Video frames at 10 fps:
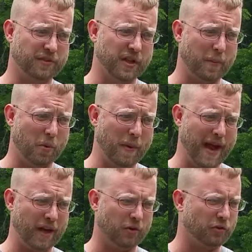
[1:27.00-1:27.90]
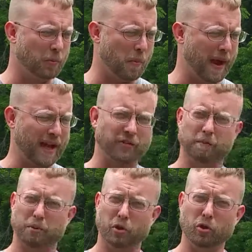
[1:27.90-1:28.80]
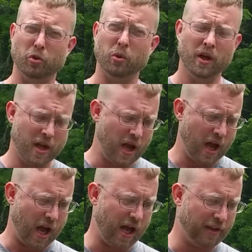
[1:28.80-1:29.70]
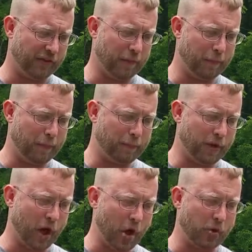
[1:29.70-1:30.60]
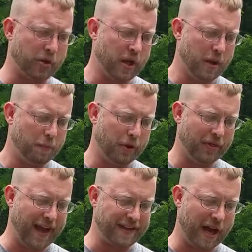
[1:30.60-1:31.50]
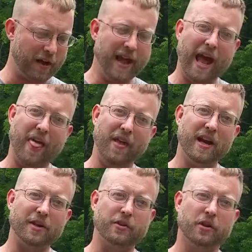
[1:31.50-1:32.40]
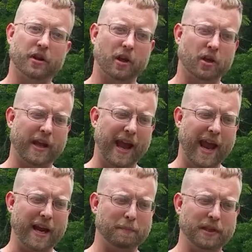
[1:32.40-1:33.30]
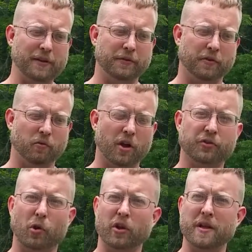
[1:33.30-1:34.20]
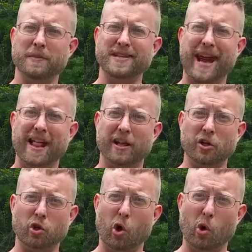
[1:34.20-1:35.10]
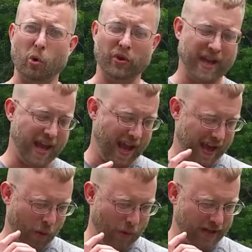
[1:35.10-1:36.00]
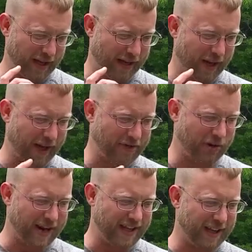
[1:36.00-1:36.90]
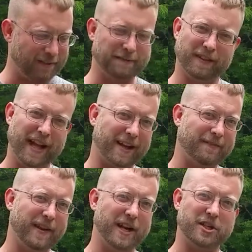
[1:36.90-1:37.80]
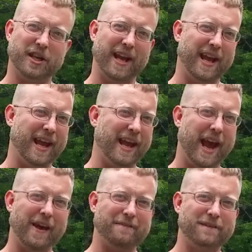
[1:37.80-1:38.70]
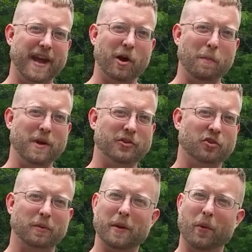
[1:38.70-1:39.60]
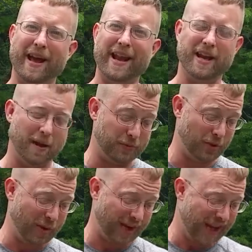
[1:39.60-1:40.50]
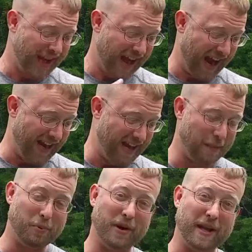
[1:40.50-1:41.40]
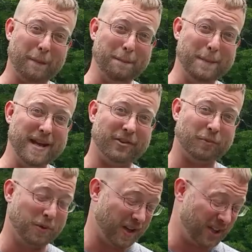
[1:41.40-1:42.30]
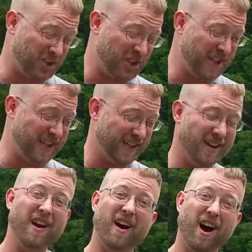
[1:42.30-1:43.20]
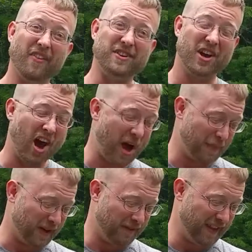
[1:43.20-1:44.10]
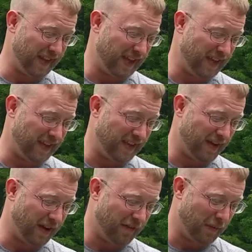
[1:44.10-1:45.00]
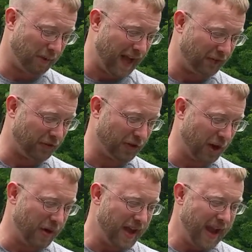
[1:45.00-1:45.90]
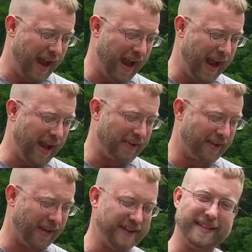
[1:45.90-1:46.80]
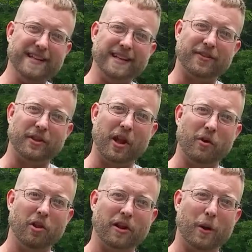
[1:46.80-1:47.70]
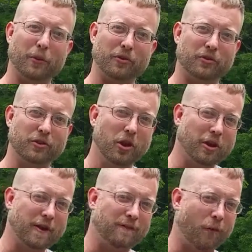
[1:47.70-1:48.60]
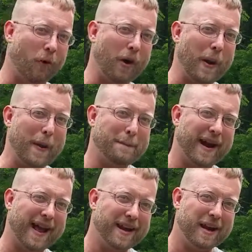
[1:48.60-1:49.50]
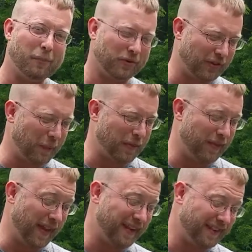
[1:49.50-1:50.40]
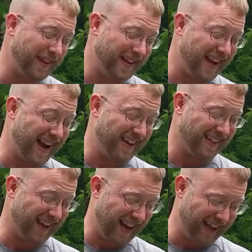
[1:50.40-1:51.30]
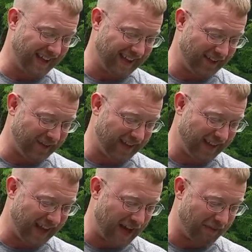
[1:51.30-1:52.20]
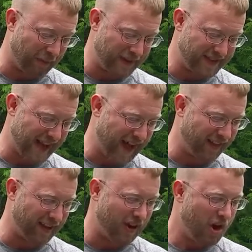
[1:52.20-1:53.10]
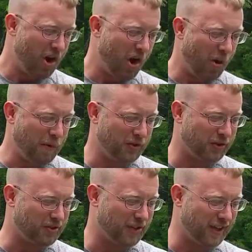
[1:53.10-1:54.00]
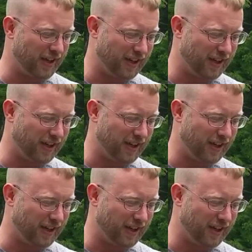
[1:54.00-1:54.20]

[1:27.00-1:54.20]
double max or super max blue Uh, as the coat, put that down, and then I took a can, I believe it was a Rust-Oleum metallic gold, and I went, I, I tried to get a fleck finish, and I failed miserably. What I ended up doing, I ended up putting a mist, putting a sheen on the top of the uh, of the blaster coat, and didn't get the look I was looking for, but I ended up with something that, that I kind of like, and it gives it that kind of a metallic, almost a, a,